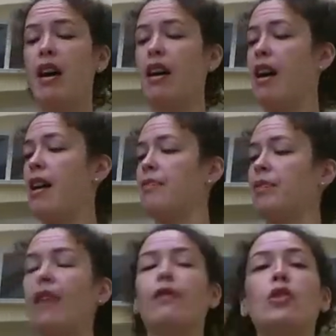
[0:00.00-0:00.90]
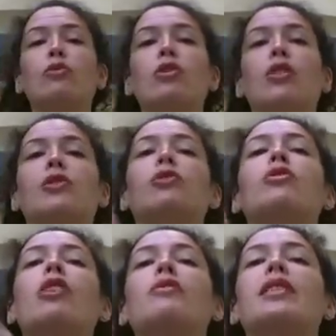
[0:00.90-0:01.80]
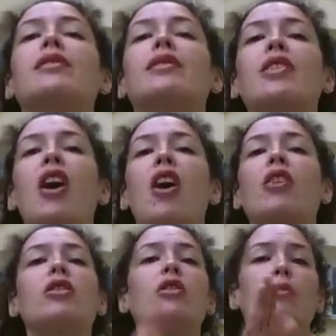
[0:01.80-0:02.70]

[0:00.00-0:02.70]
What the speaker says: that fuel nozzle going into the car.